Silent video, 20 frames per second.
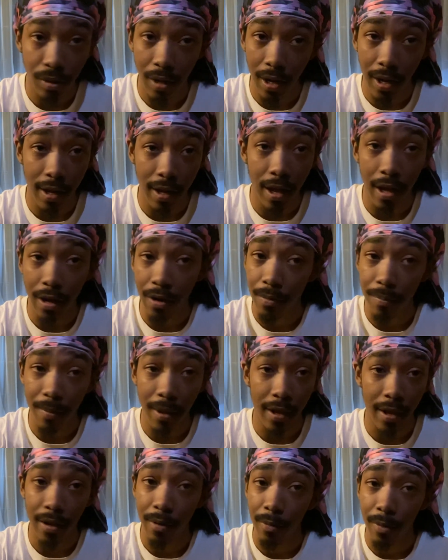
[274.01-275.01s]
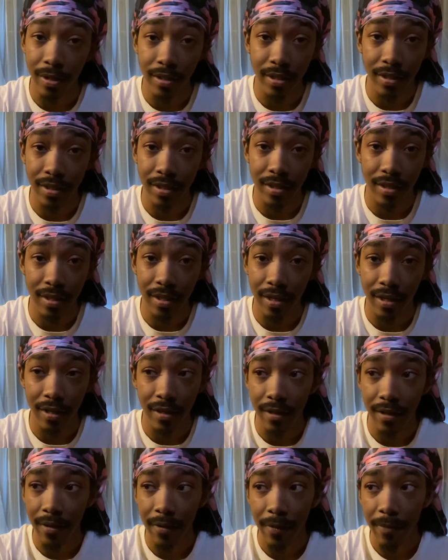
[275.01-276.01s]
I gotta go back and watch this again.
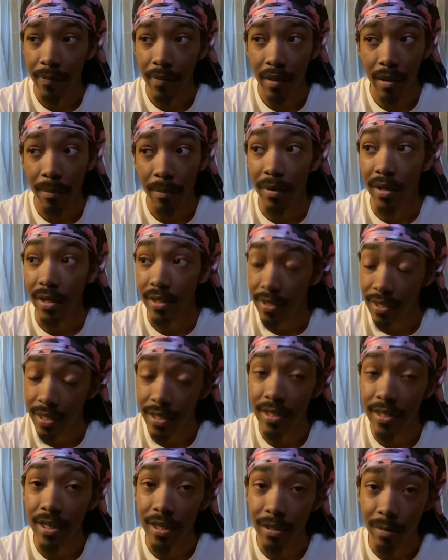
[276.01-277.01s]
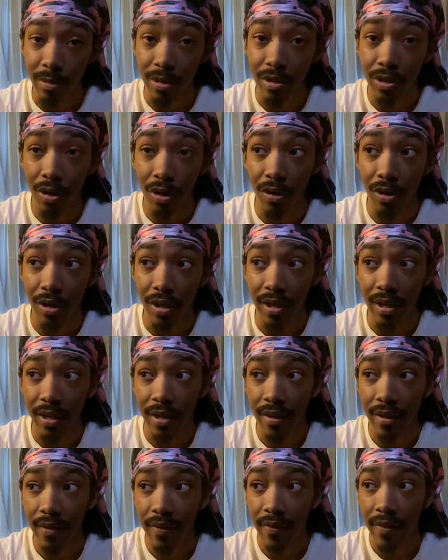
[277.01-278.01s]
Because these niggas was talking.
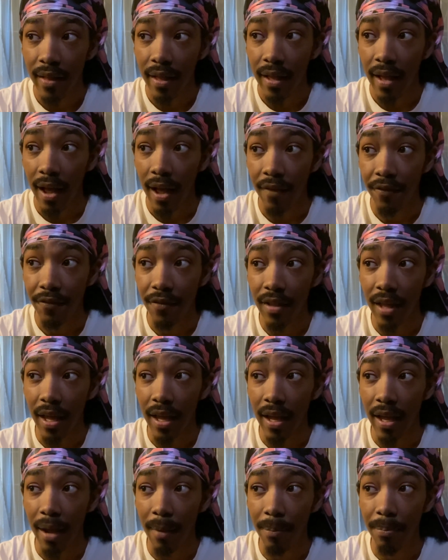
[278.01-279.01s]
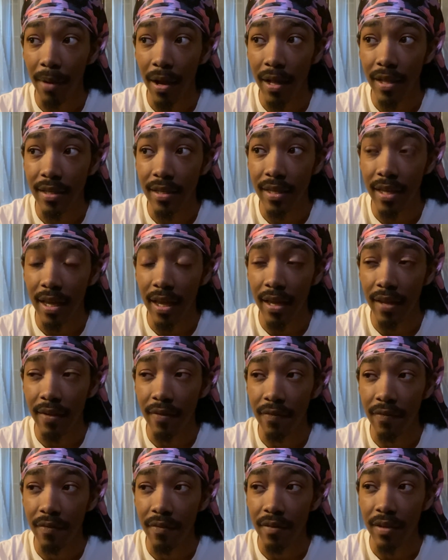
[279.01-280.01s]
I feel like I probably
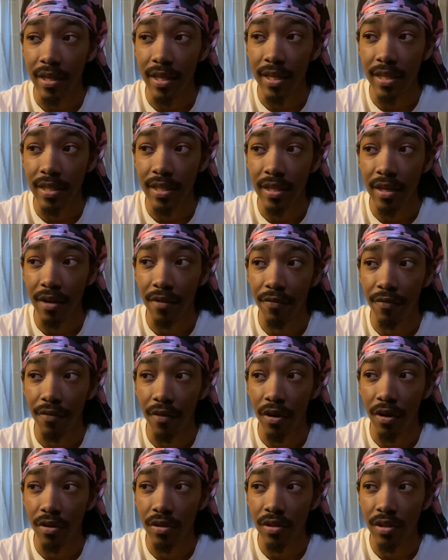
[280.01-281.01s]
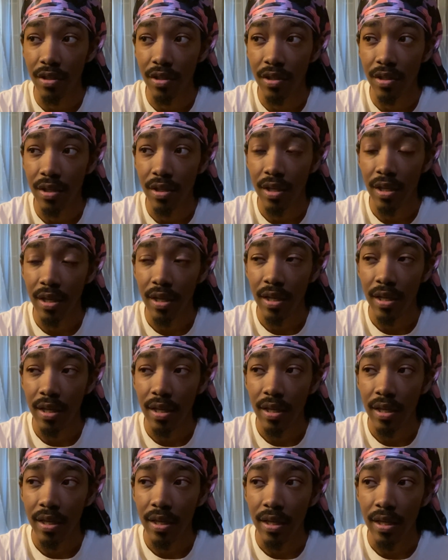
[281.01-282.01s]
gave Easy the first,
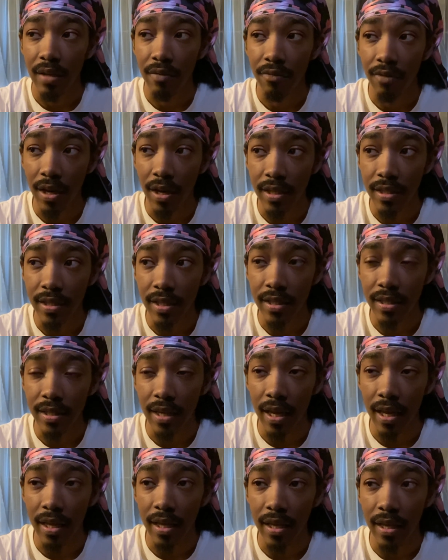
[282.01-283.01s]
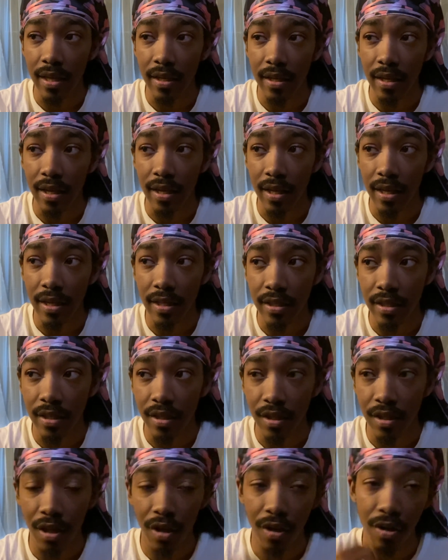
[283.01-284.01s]
Rex the second, and then Easy the
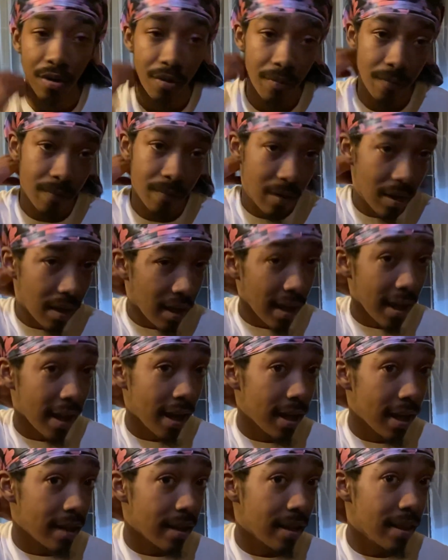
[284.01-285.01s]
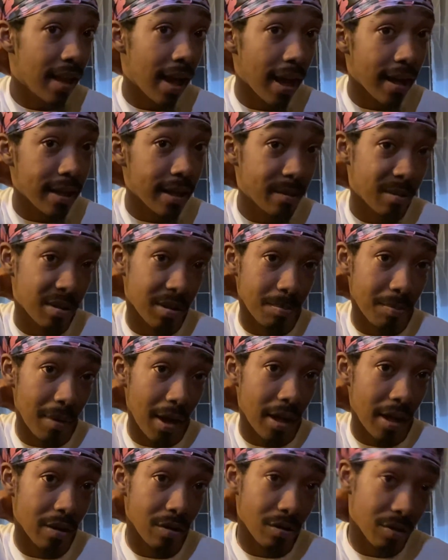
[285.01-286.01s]
third. And a lot of niggas was
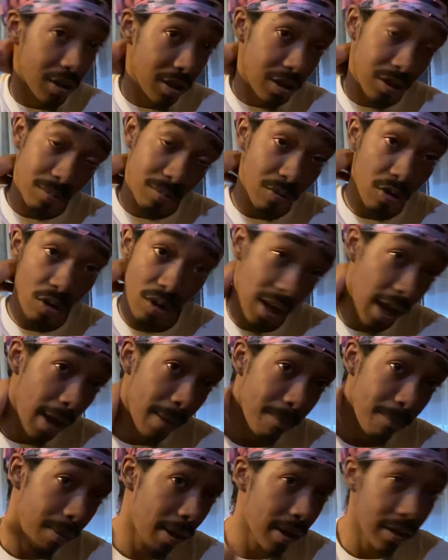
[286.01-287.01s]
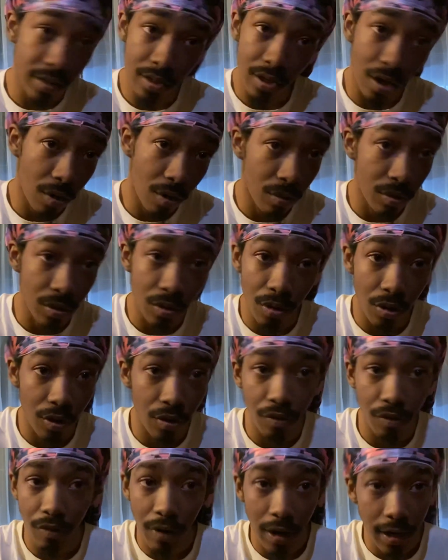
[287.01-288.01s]
betting on this. Mook had bets going
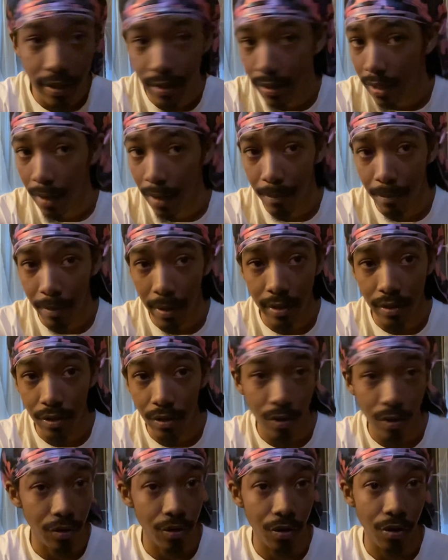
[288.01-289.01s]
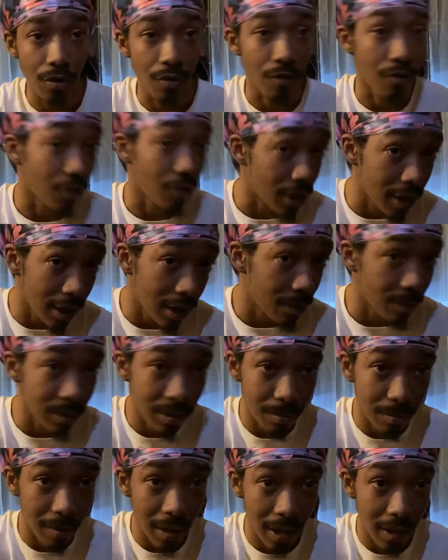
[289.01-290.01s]
on. Rex had bets going on. Reed was
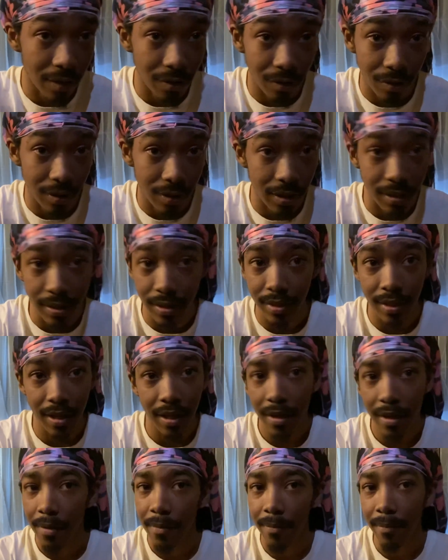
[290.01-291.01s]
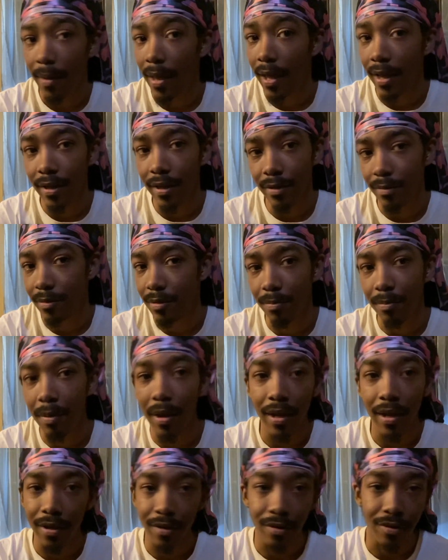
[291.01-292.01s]
betting on this. Mad niggas was
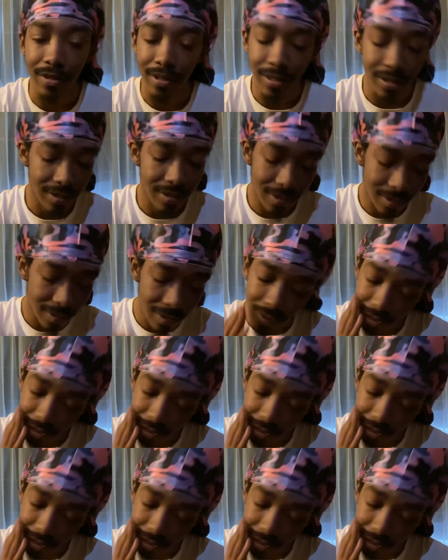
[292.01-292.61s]
betting on this.